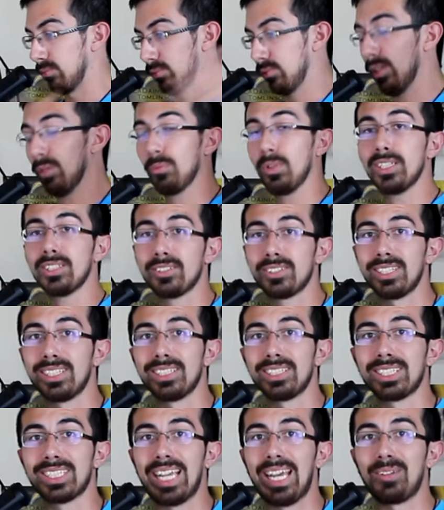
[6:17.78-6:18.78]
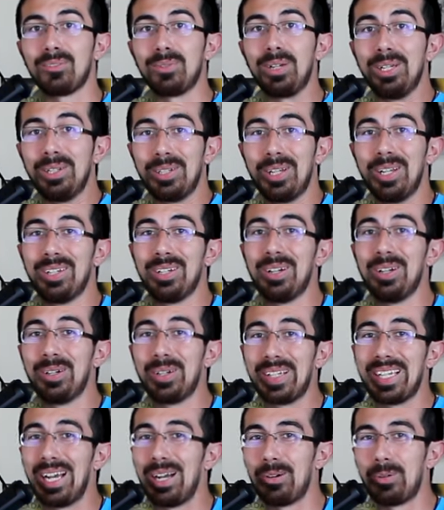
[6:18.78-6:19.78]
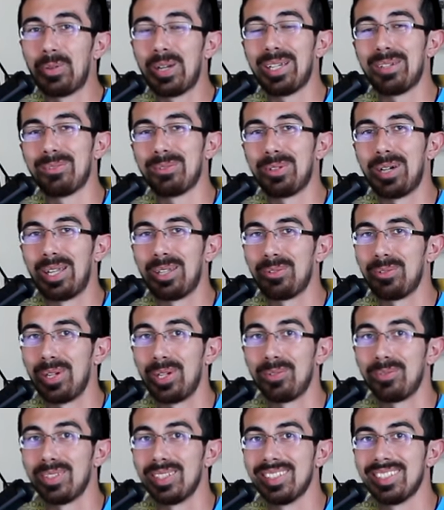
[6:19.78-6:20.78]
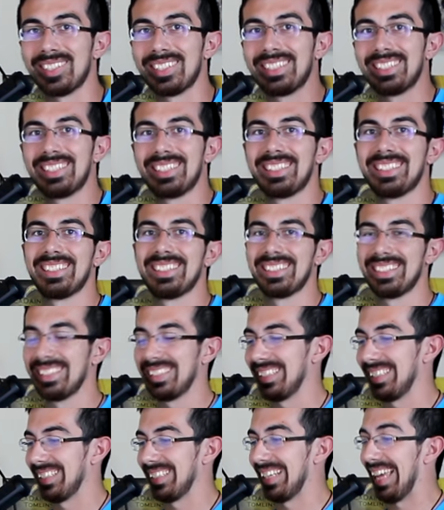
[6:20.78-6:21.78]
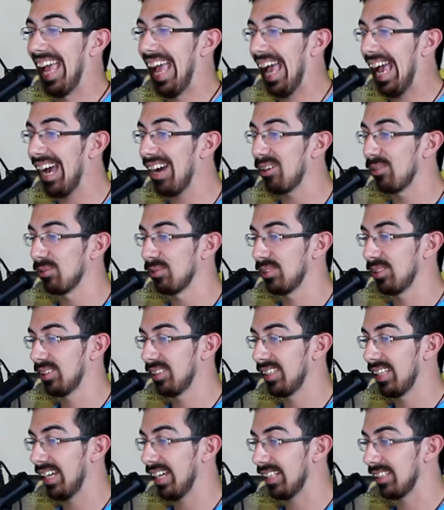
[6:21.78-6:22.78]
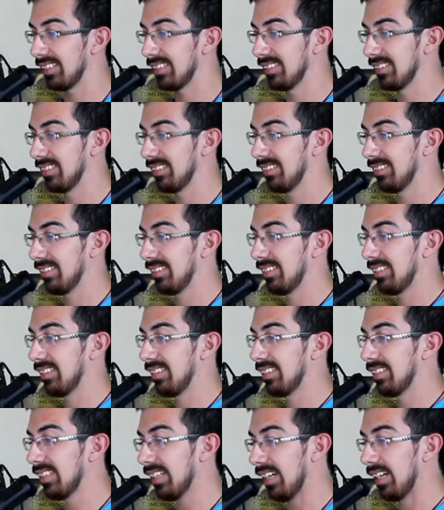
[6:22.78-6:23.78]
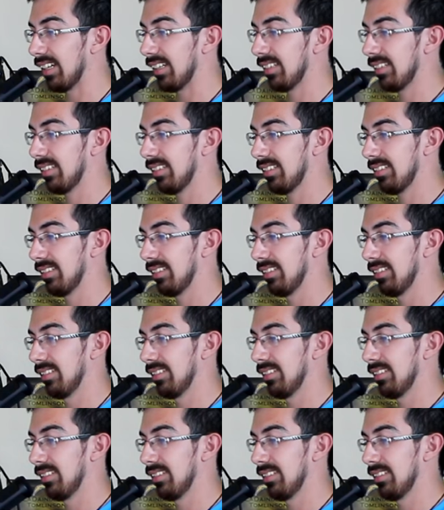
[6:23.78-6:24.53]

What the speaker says: Trent Richardson just got waived by the Ravens. Ouch, that sucks.